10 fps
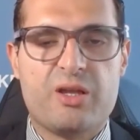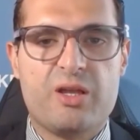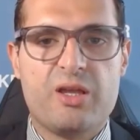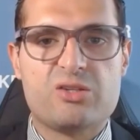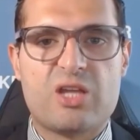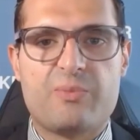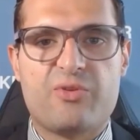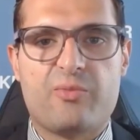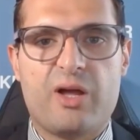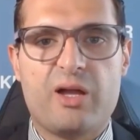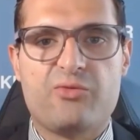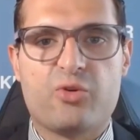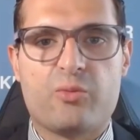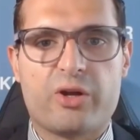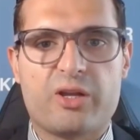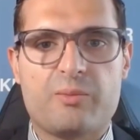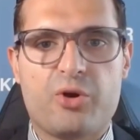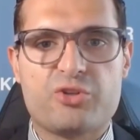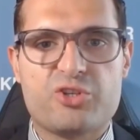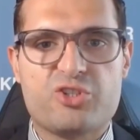is top of mind for market
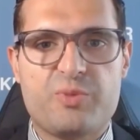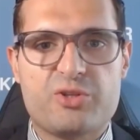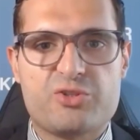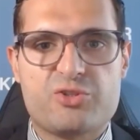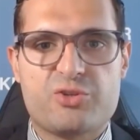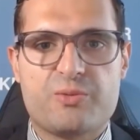participants.